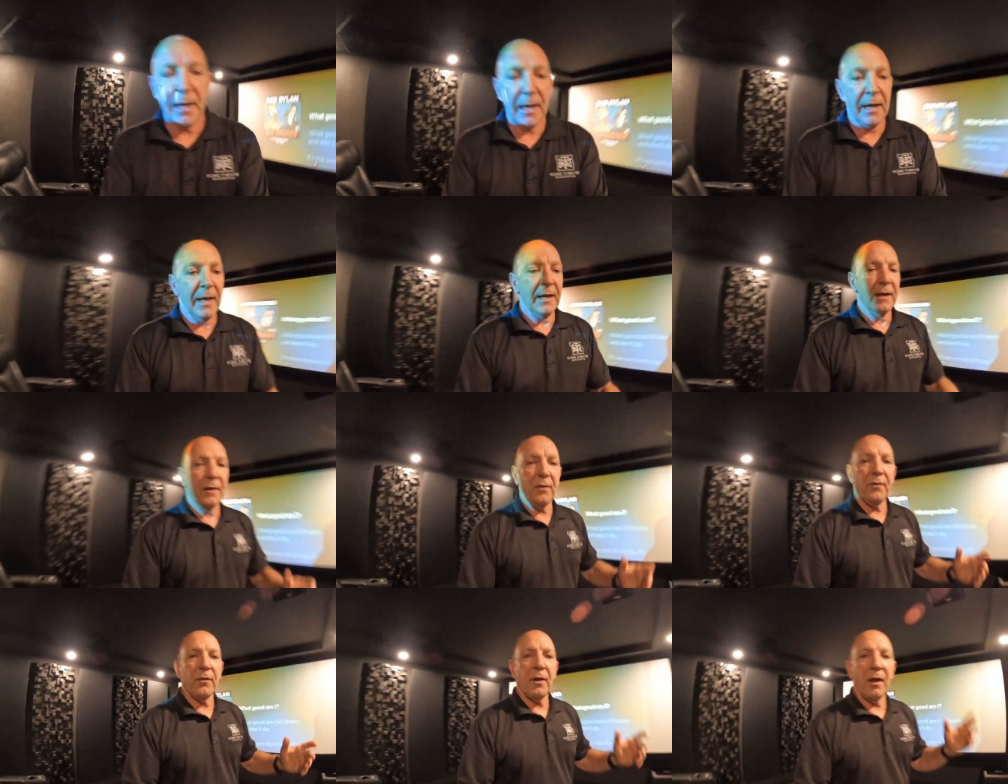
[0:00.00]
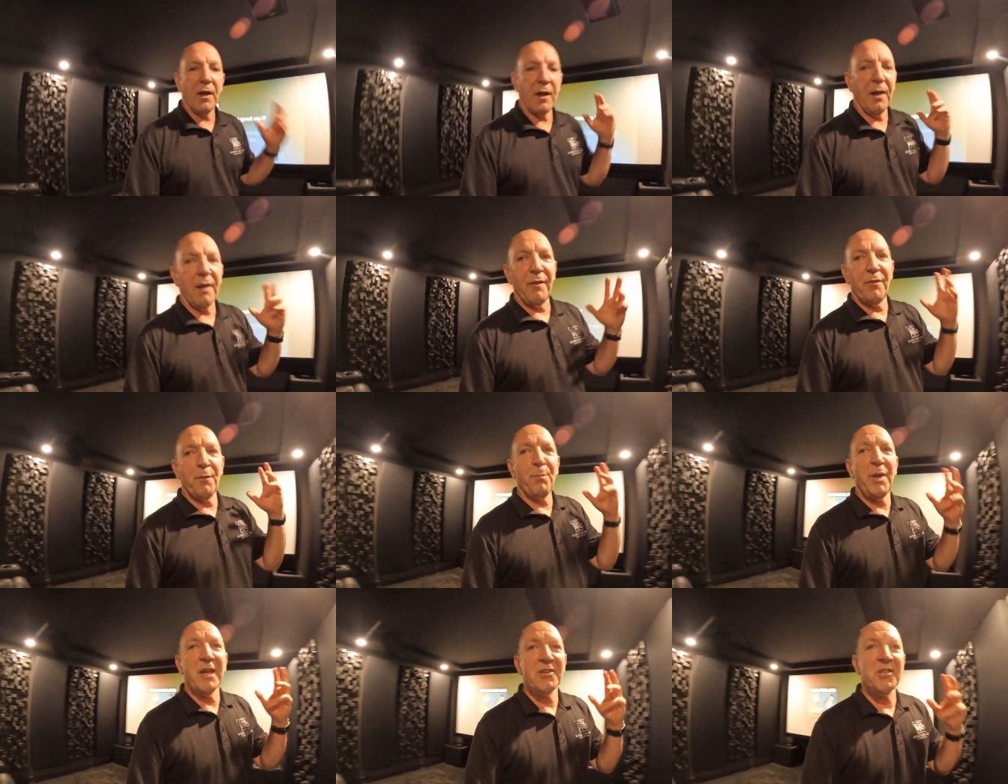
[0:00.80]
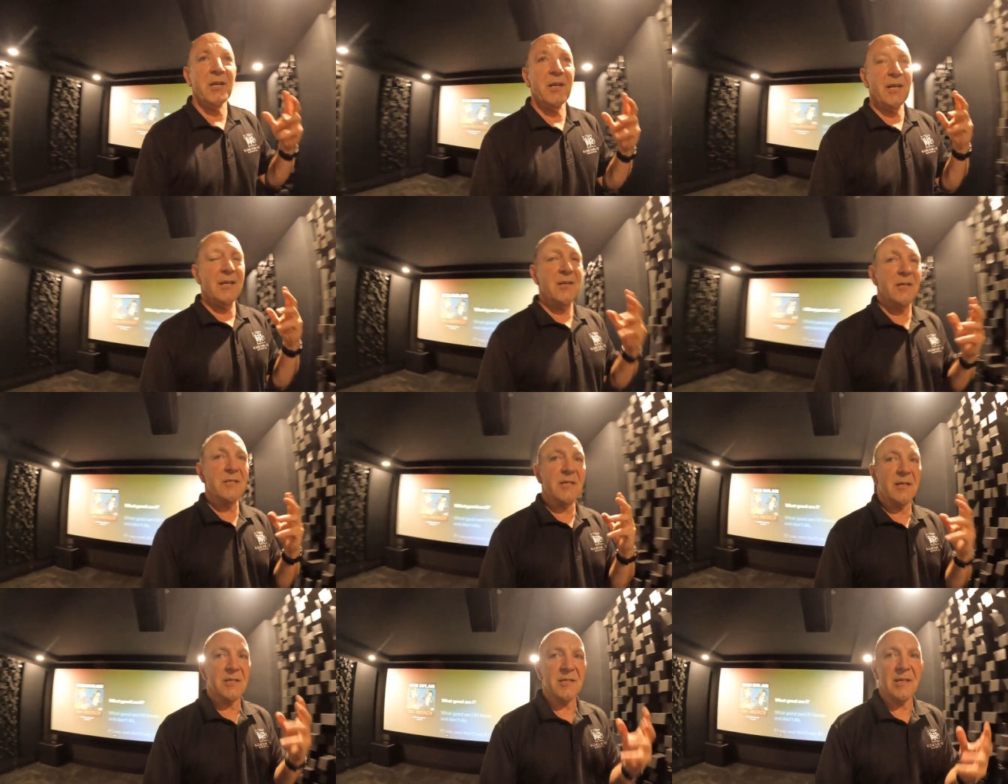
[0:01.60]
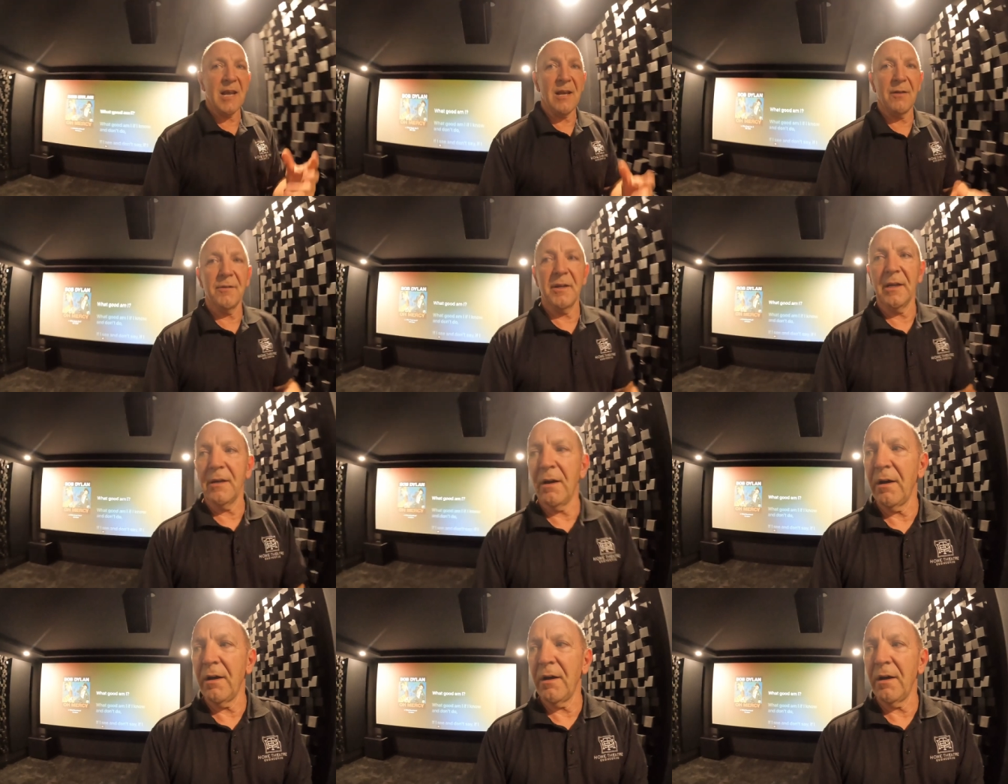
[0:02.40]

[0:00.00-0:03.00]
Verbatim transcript: and uh, the picture is astounding.